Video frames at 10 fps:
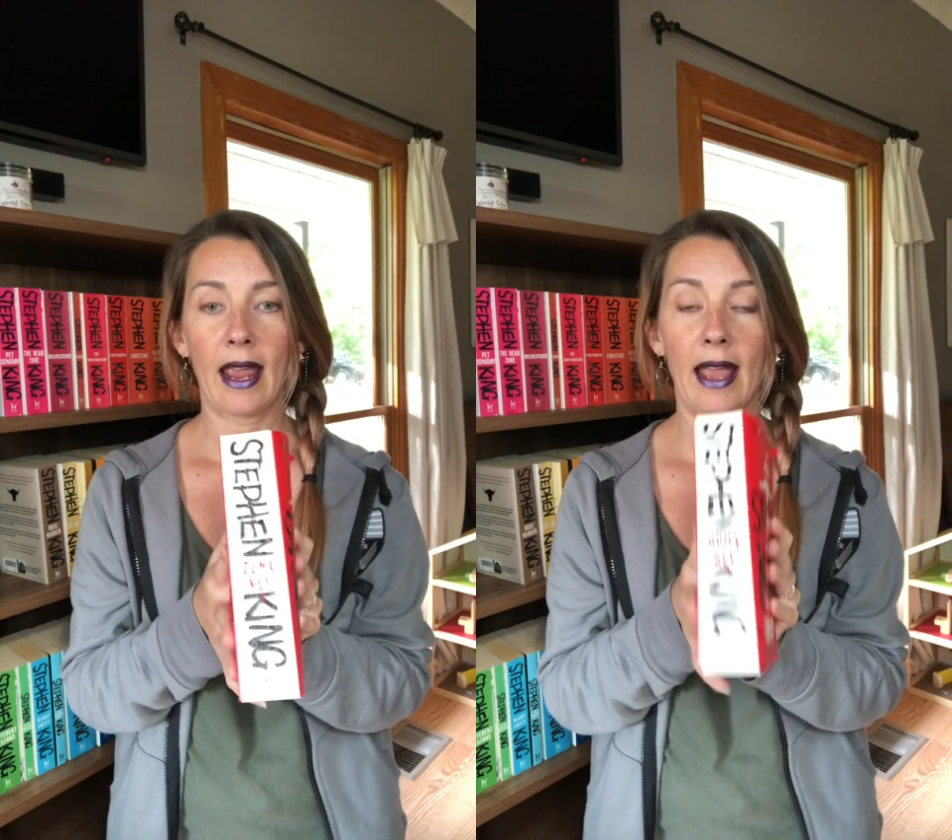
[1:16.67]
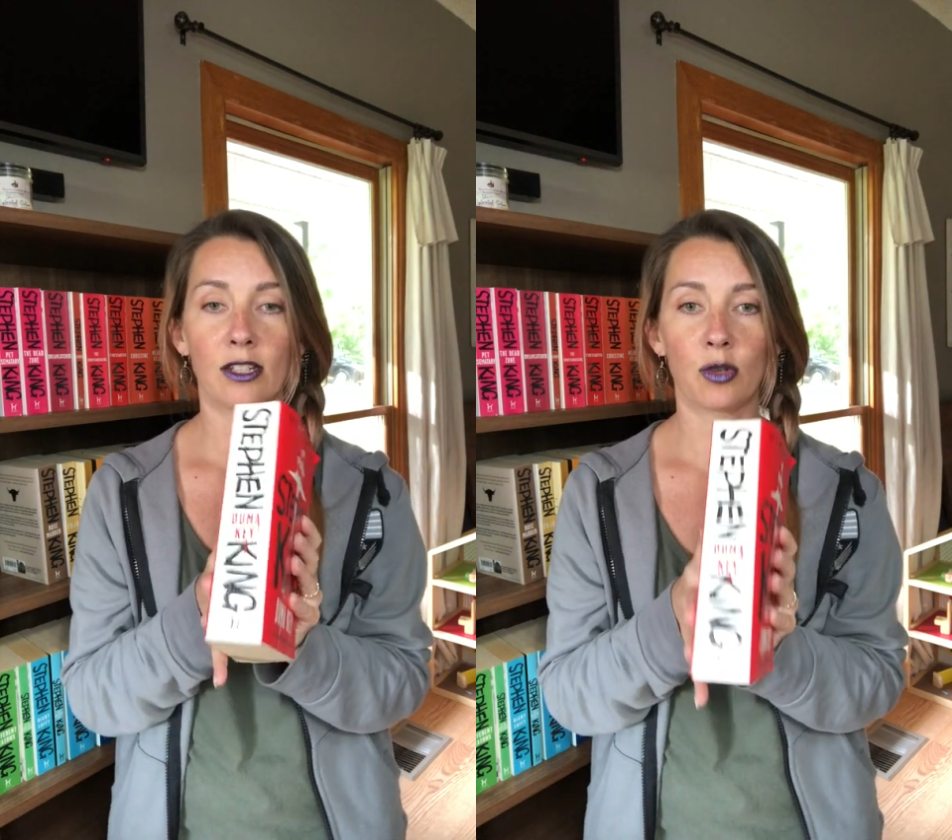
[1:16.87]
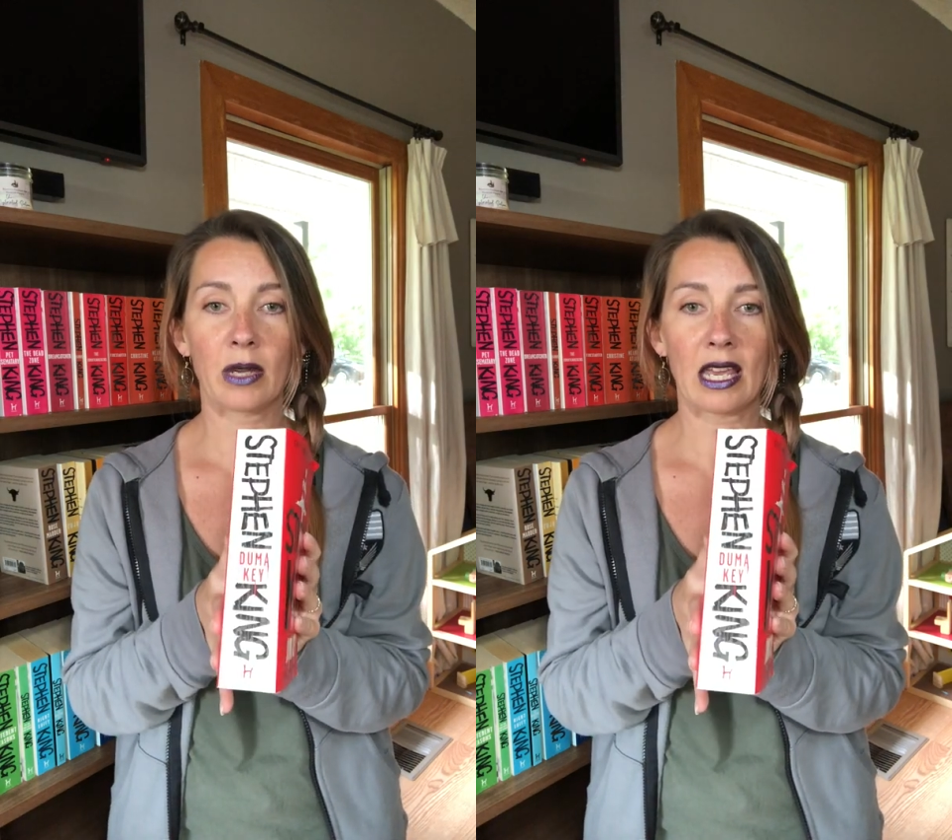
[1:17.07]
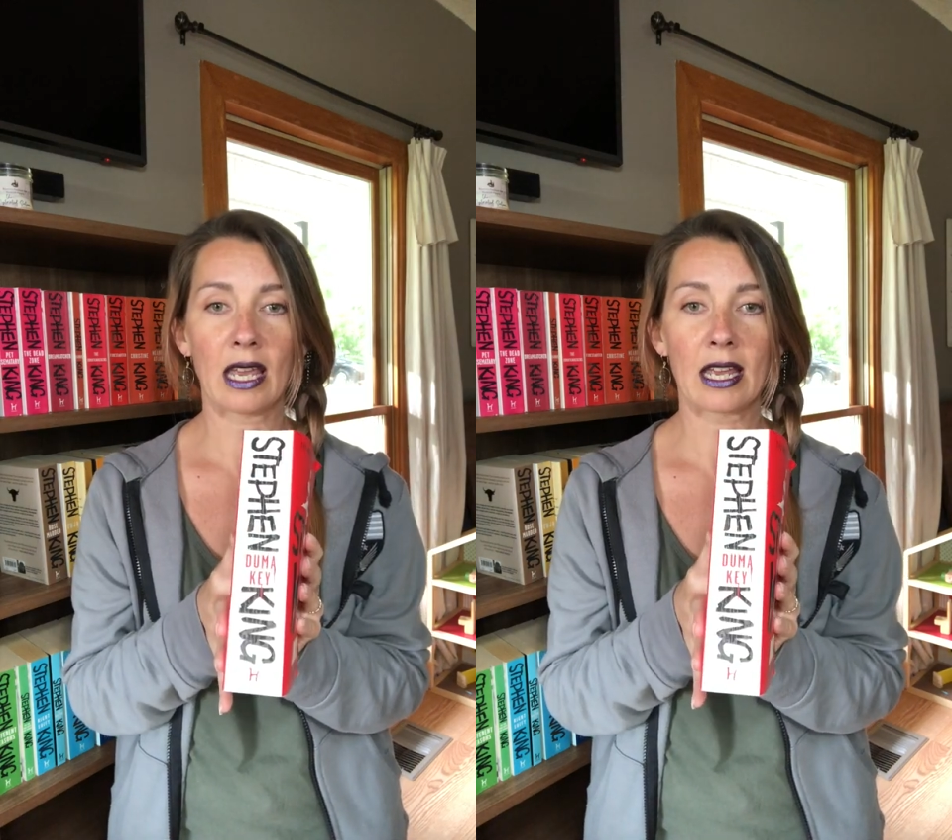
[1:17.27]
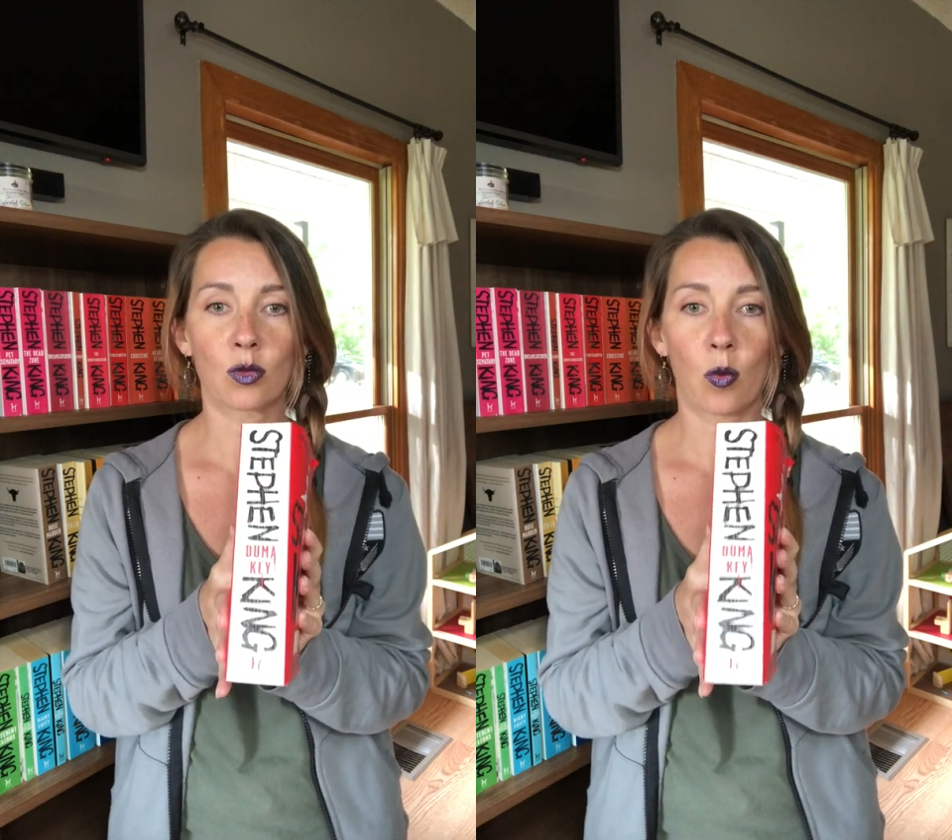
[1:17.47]
and Duma
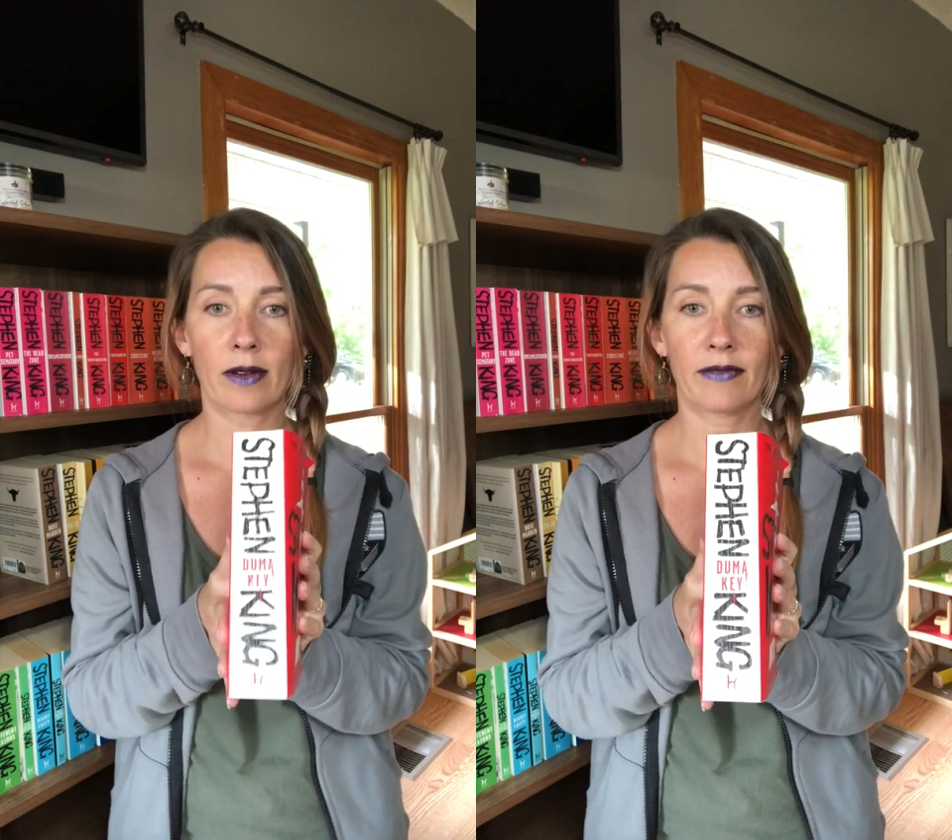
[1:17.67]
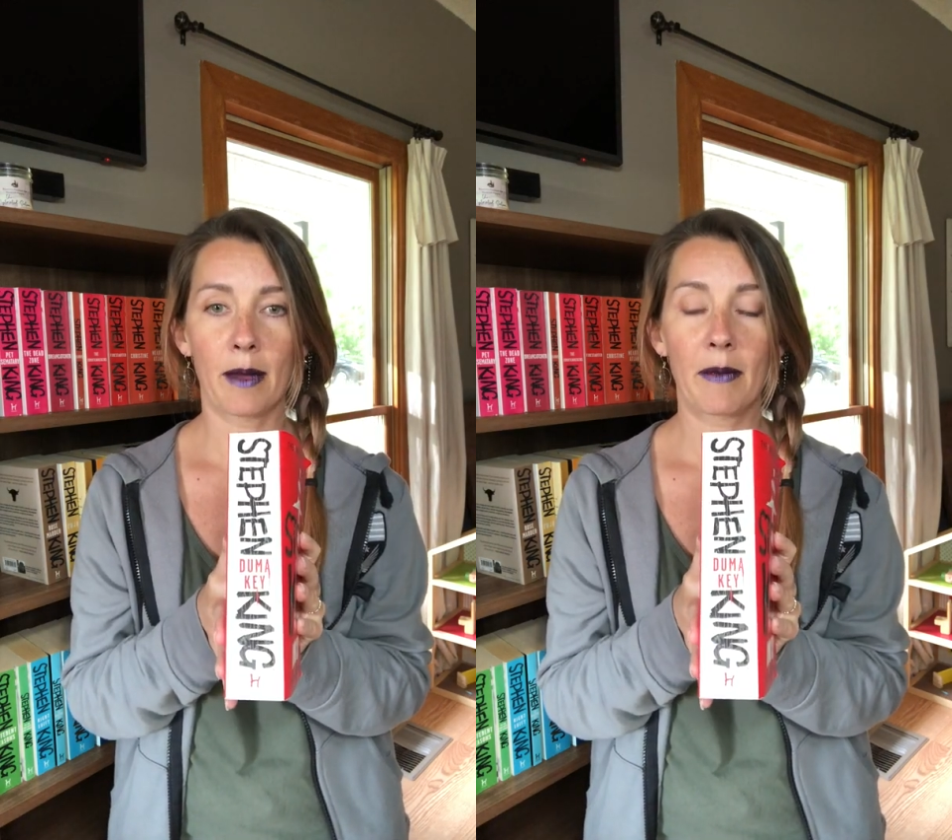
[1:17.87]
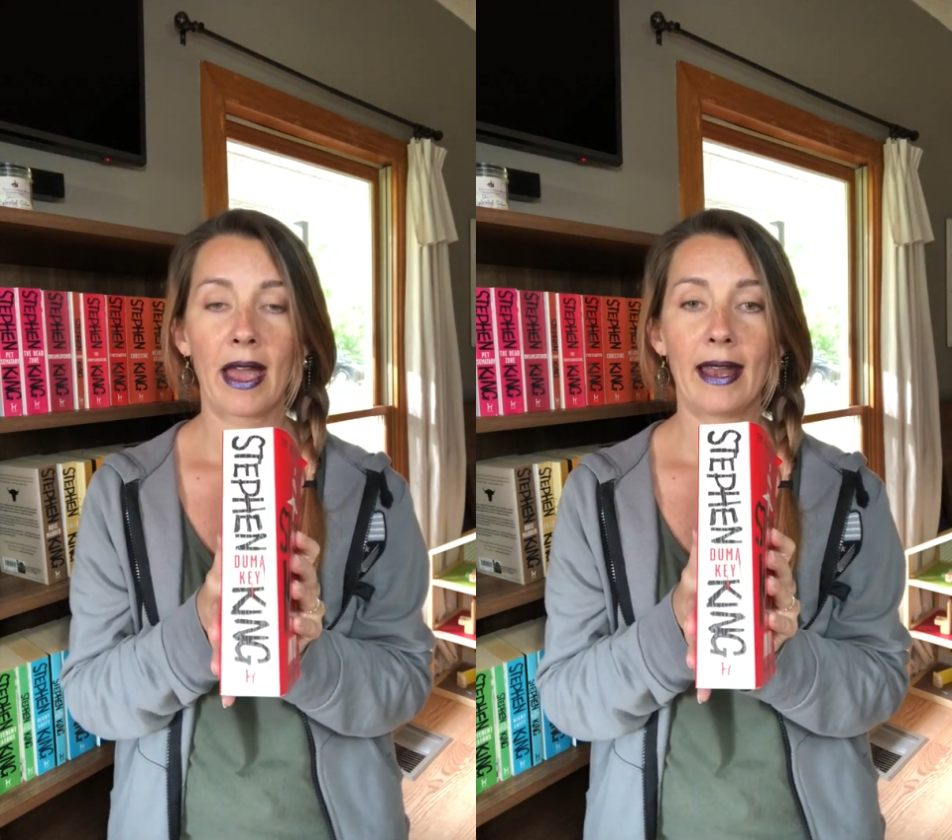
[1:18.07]
Key is one of them.